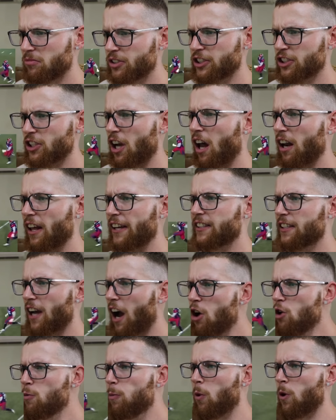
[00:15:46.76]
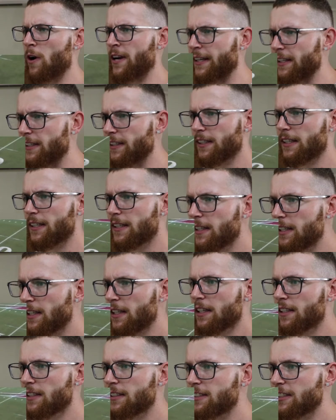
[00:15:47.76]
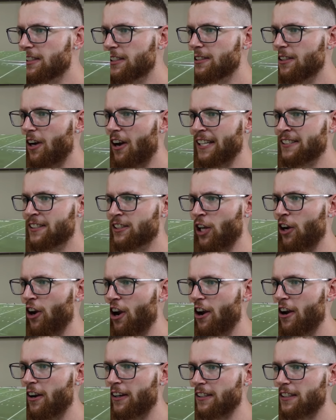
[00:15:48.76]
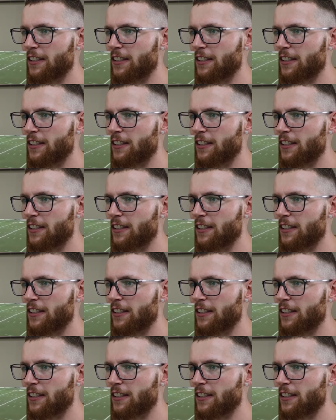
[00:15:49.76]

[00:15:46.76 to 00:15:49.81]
Solid, go boy! Nice turn,